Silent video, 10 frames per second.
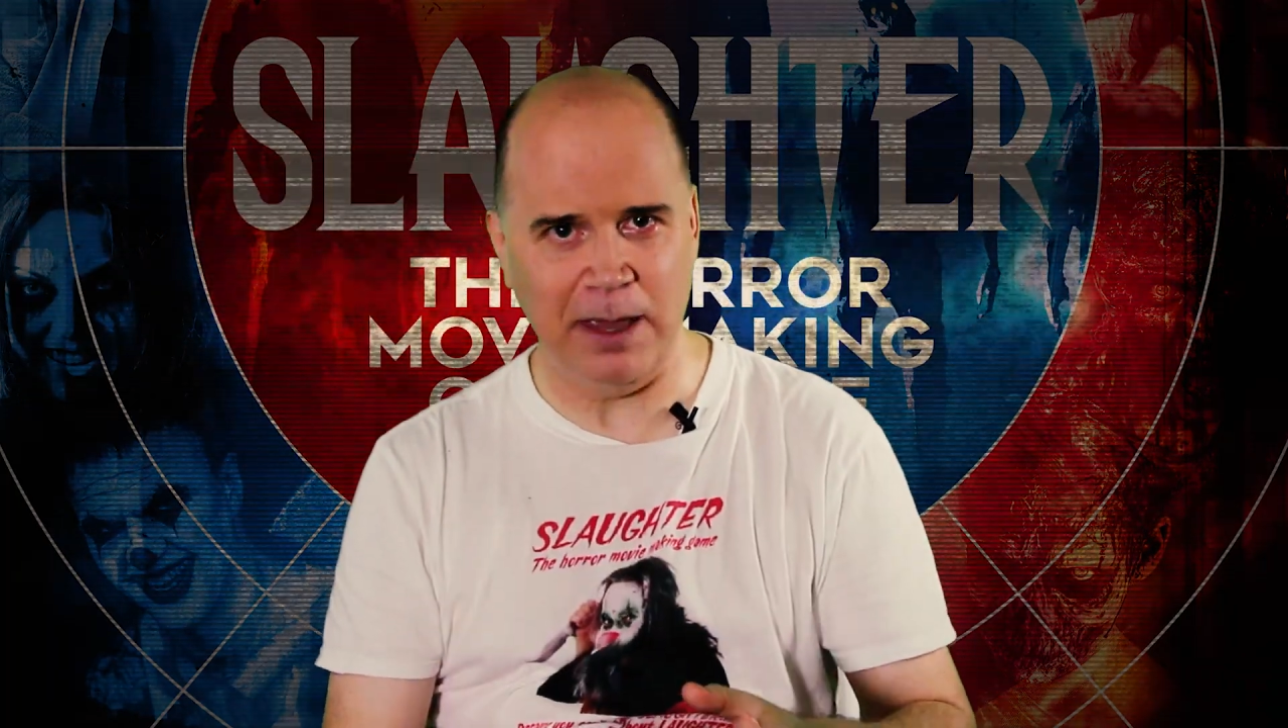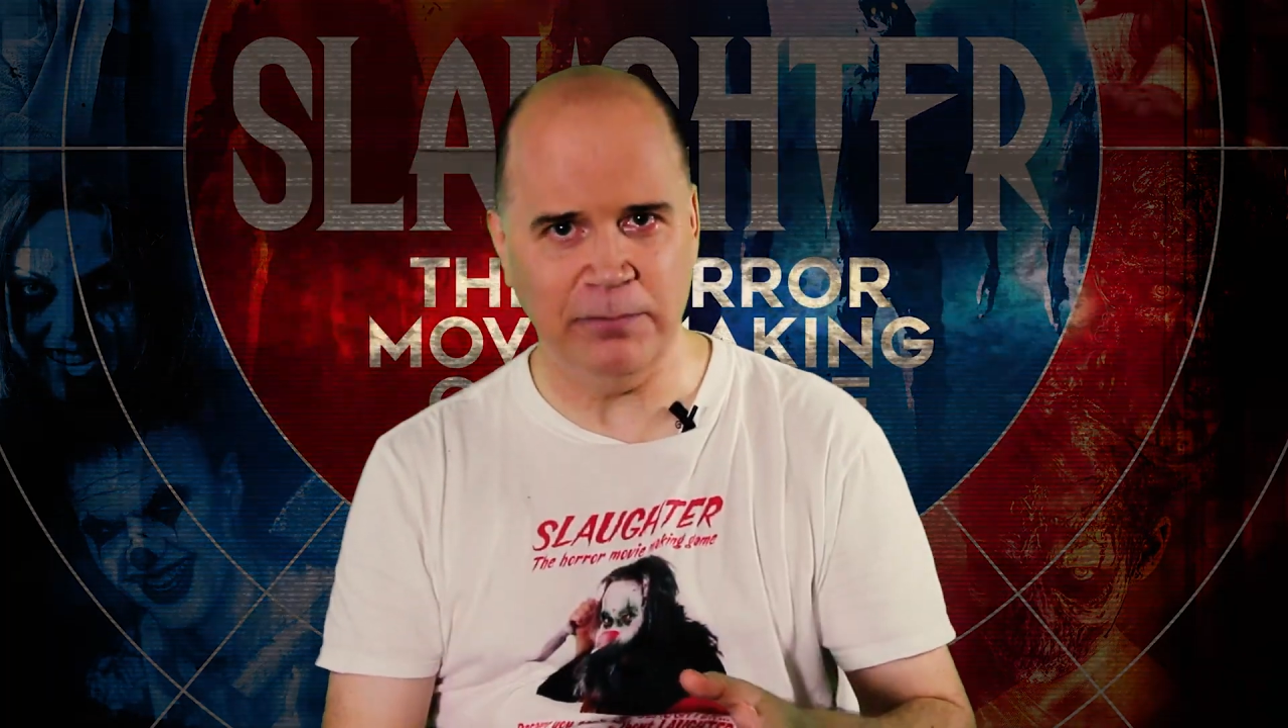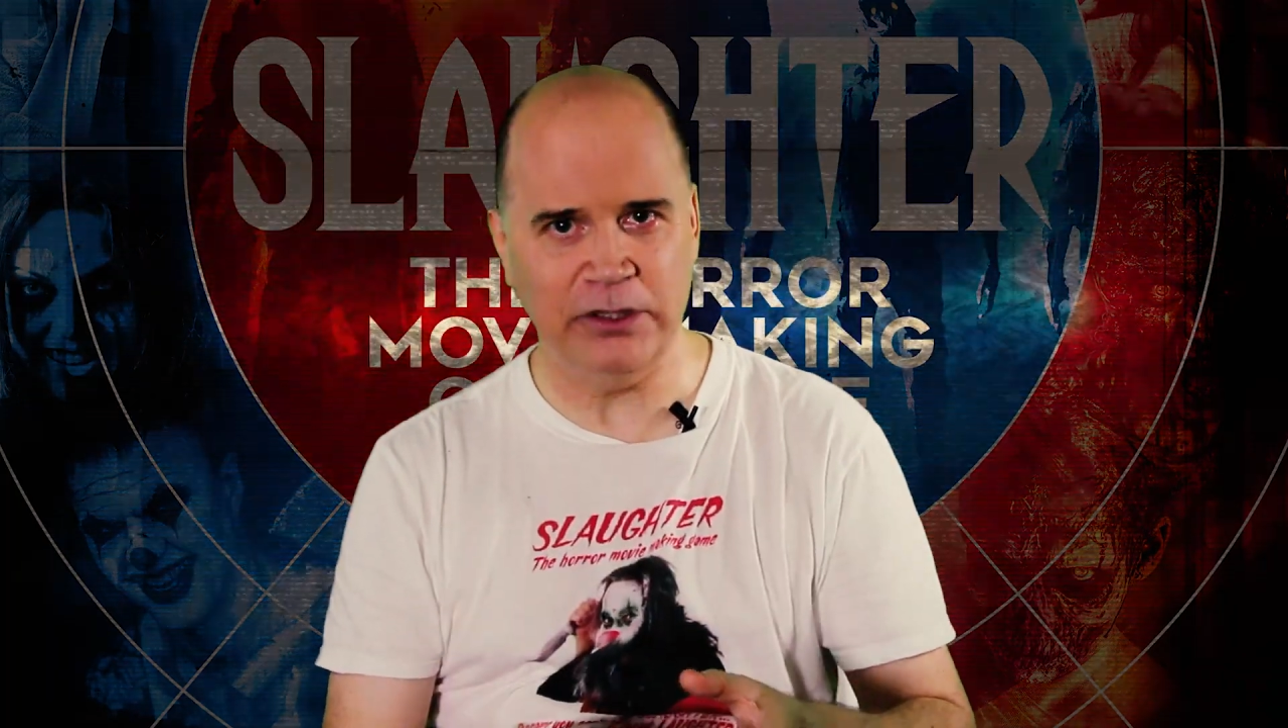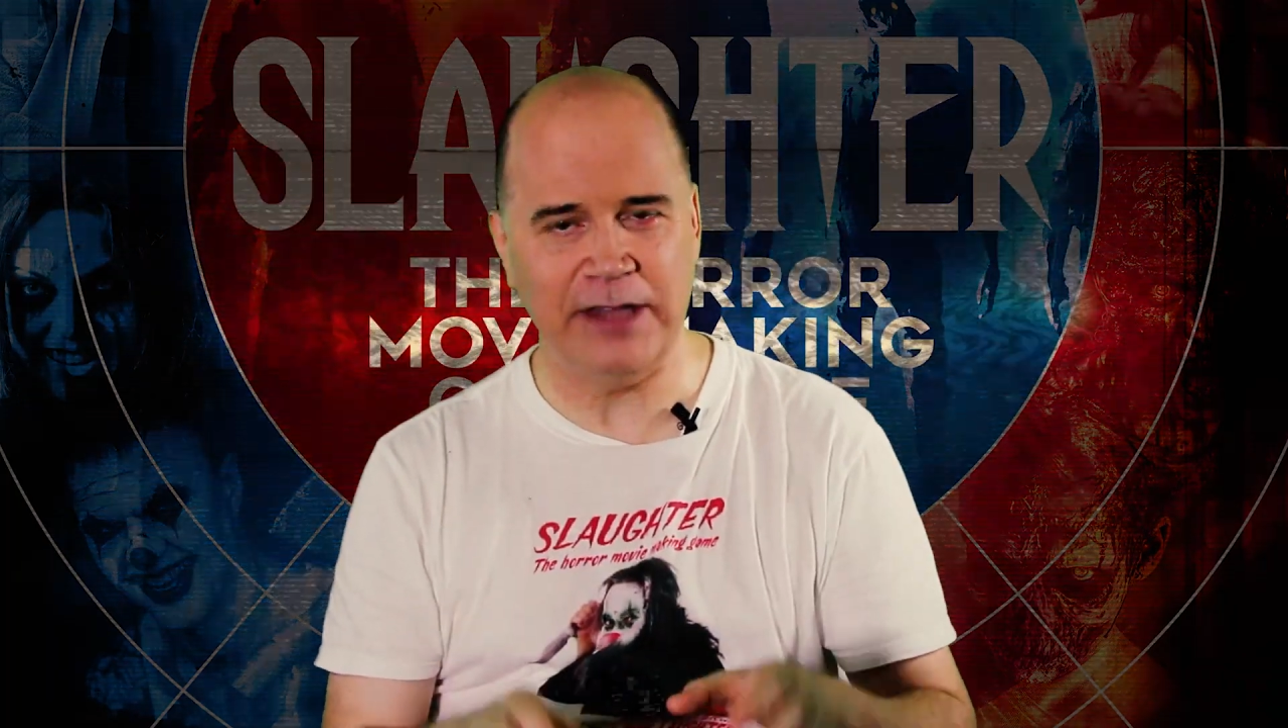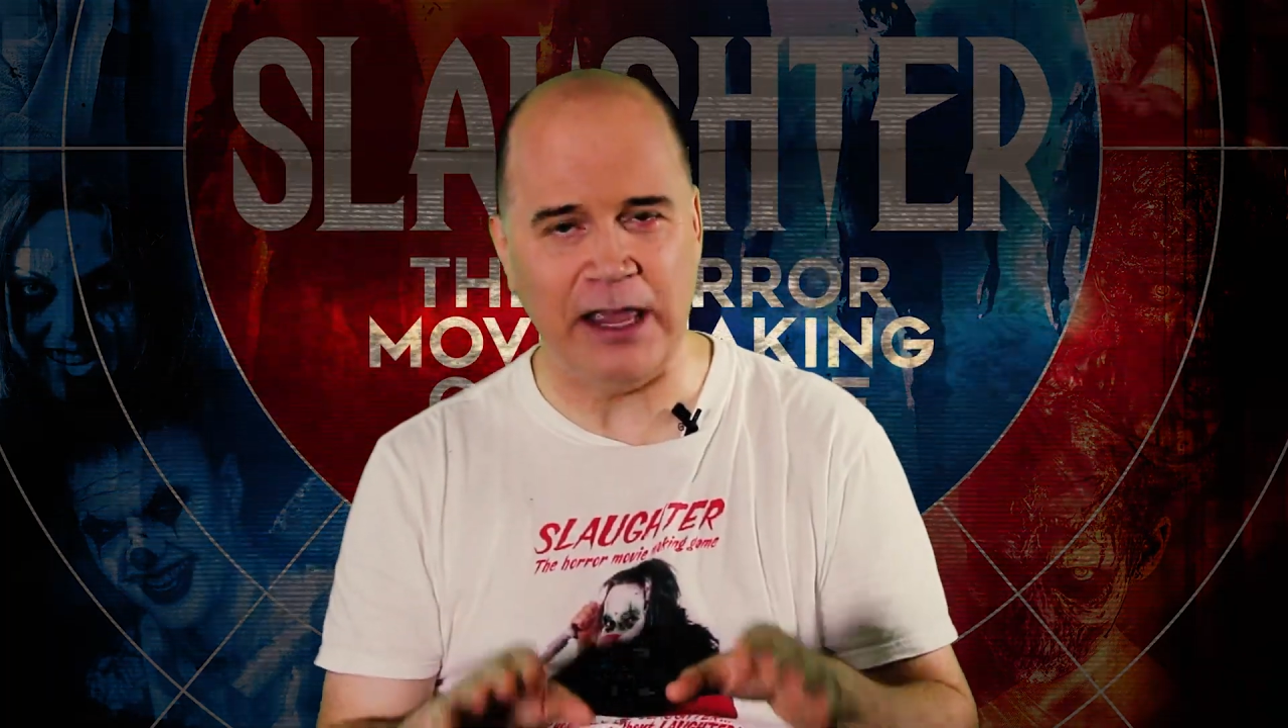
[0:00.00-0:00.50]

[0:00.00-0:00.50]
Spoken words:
members